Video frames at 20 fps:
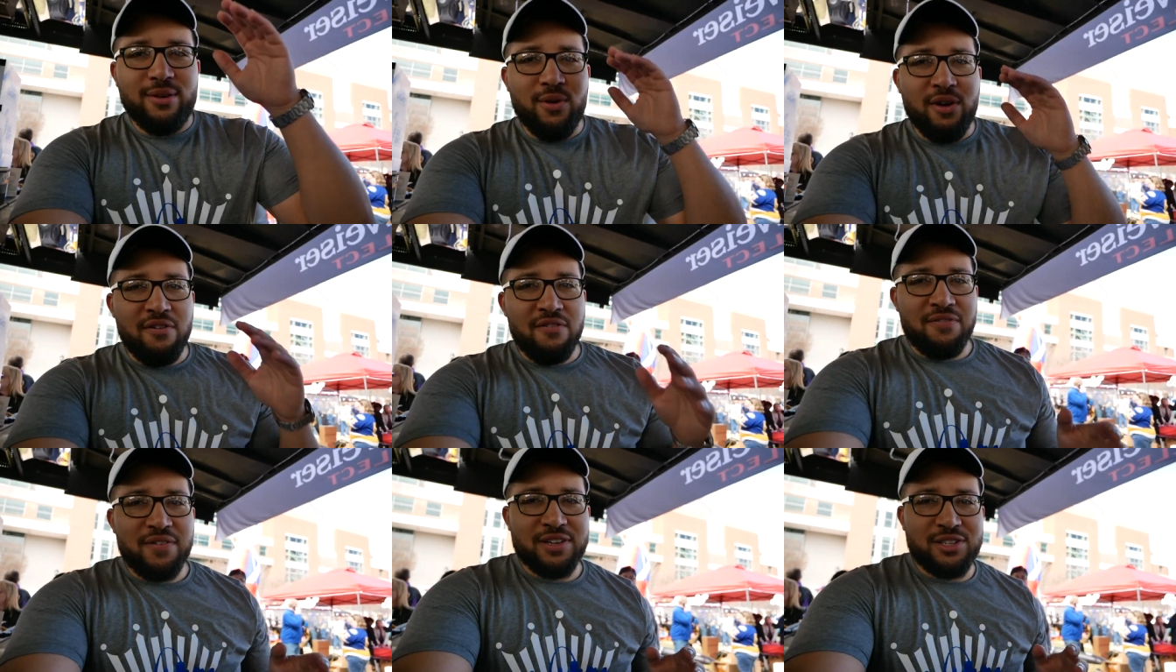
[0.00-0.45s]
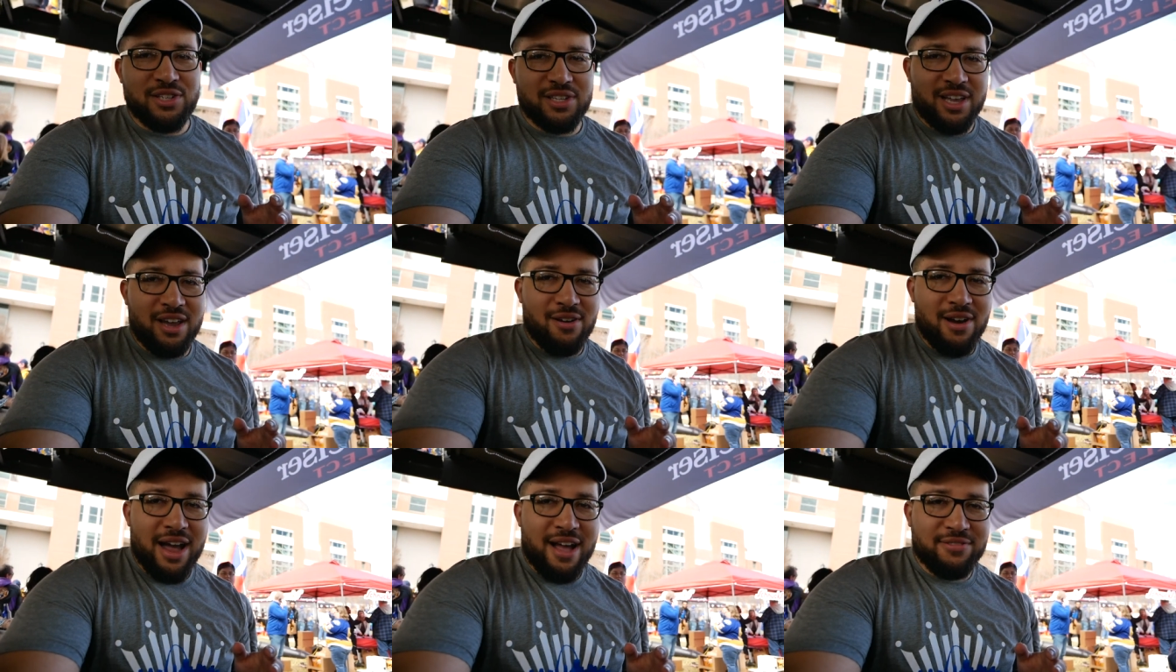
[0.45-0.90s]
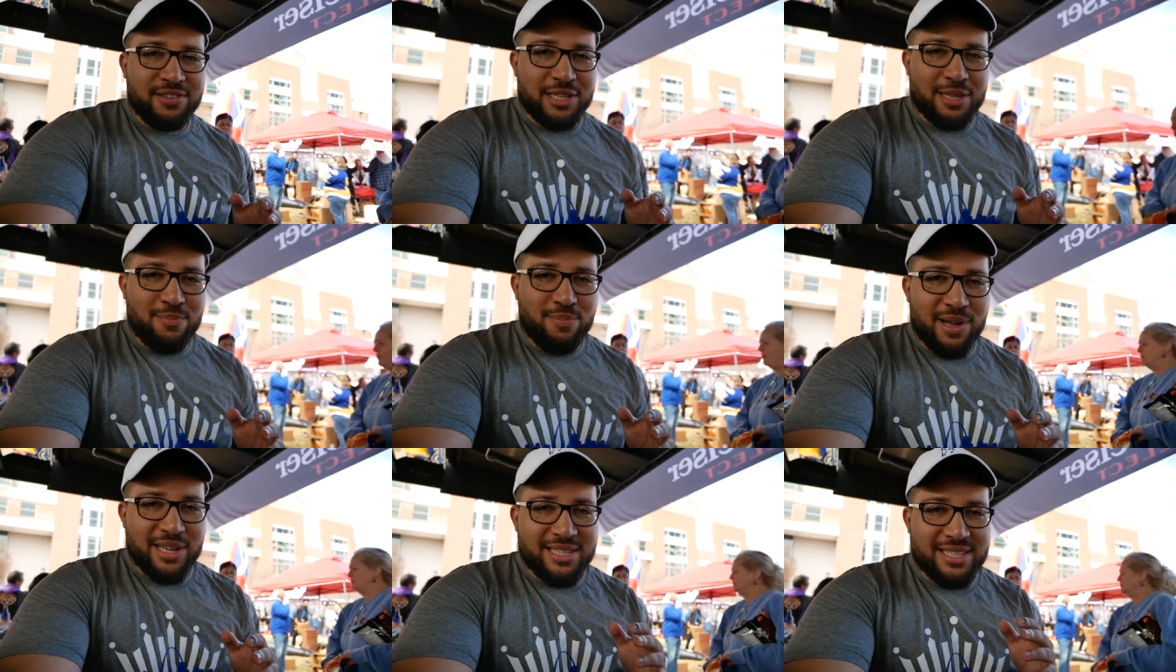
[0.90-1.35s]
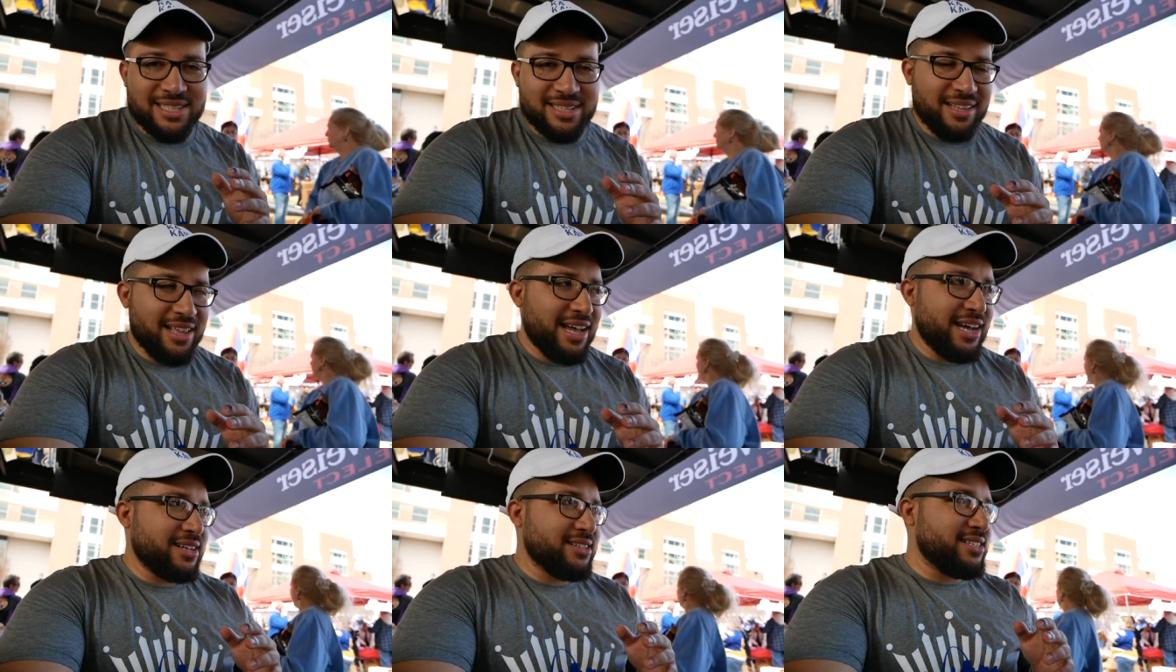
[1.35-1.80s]
We've officially arrived at the Bud
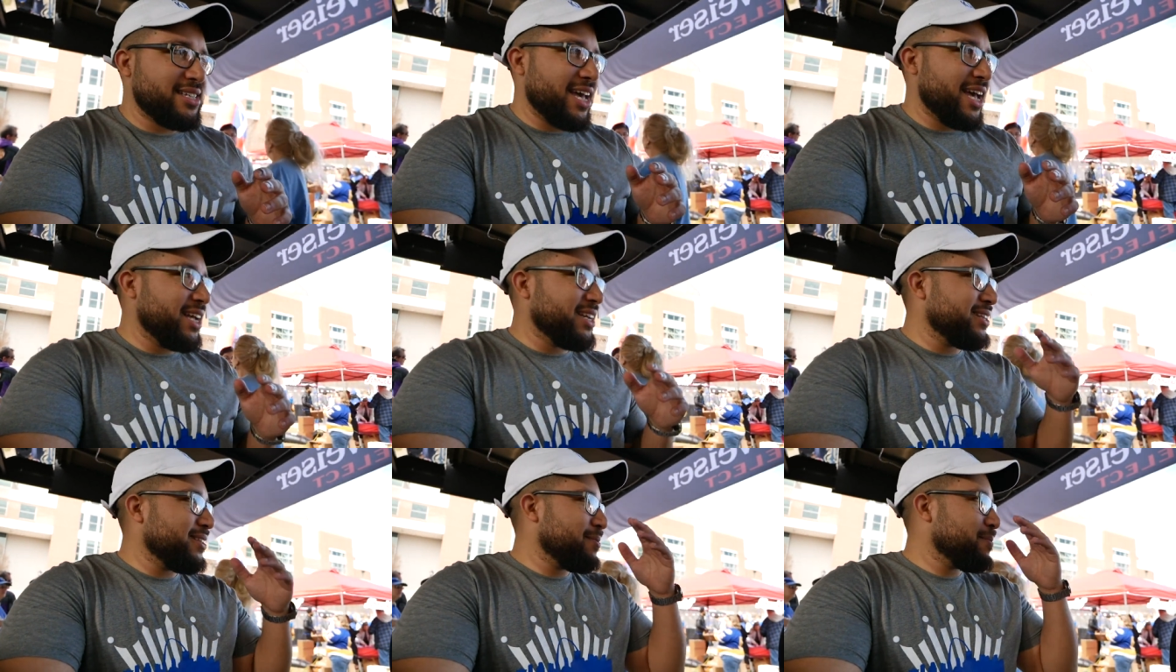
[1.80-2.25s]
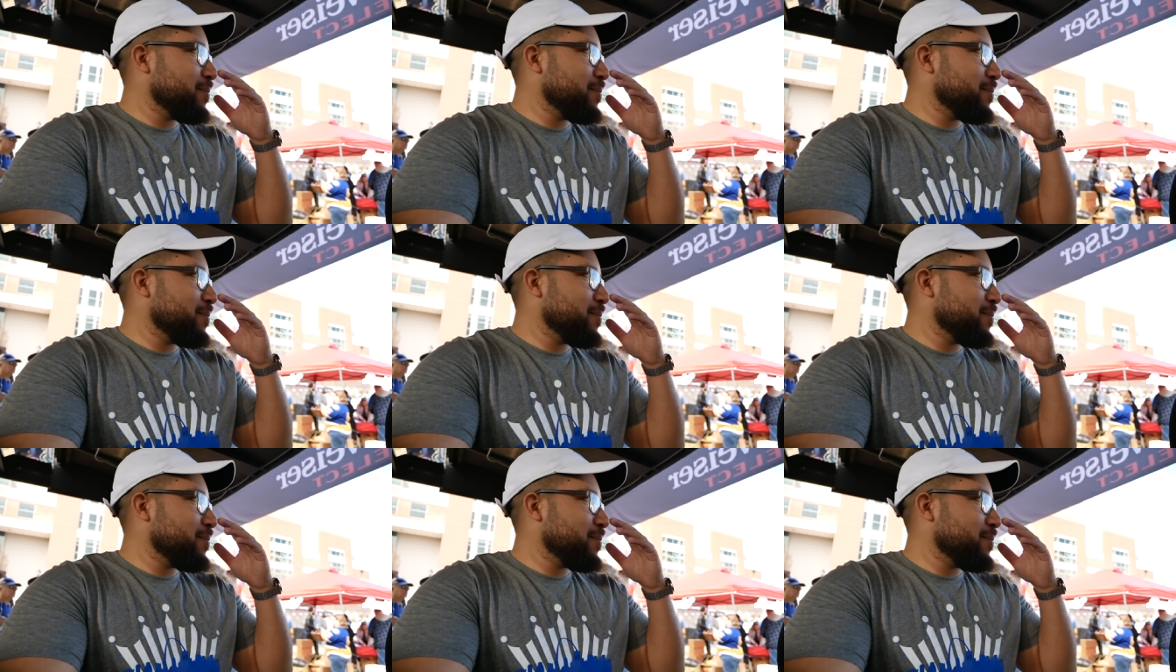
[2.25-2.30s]
Select tent.